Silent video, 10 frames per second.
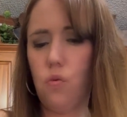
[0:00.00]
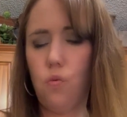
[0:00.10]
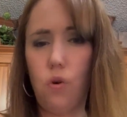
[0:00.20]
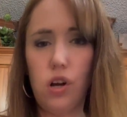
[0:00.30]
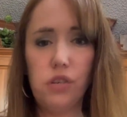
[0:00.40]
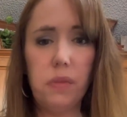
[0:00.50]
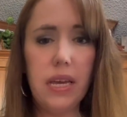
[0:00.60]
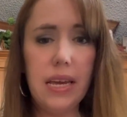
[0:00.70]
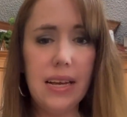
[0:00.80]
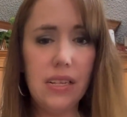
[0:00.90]
wash my
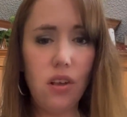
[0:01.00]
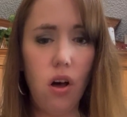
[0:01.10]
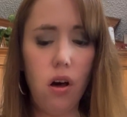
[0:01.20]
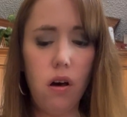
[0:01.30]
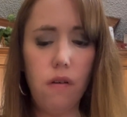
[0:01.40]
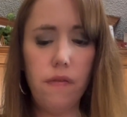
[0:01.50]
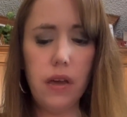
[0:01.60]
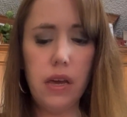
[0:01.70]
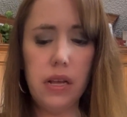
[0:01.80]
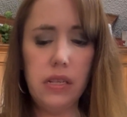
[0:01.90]
hands off
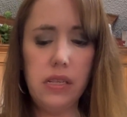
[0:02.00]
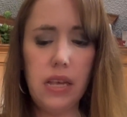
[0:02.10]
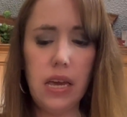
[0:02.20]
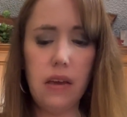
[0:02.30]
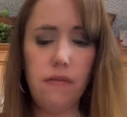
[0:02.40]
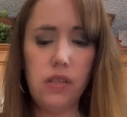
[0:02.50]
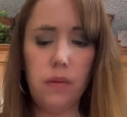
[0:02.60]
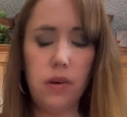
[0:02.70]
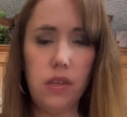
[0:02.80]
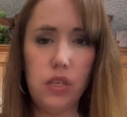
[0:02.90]
and save some
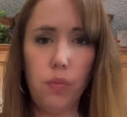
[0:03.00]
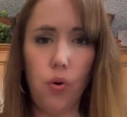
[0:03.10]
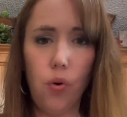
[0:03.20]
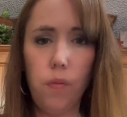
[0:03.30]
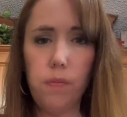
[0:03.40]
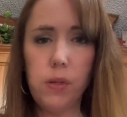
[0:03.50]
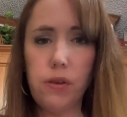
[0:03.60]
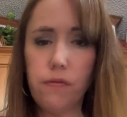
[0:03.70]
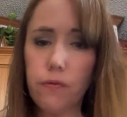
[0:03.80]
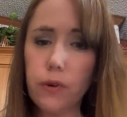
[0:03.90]
of this pulp to
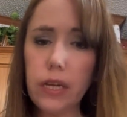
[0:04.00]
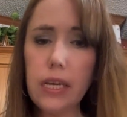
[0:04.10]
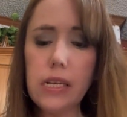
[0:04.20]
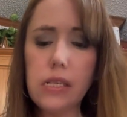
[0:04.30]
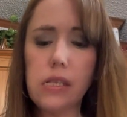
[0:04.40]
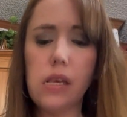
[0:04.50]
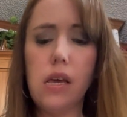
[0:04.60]
freeze,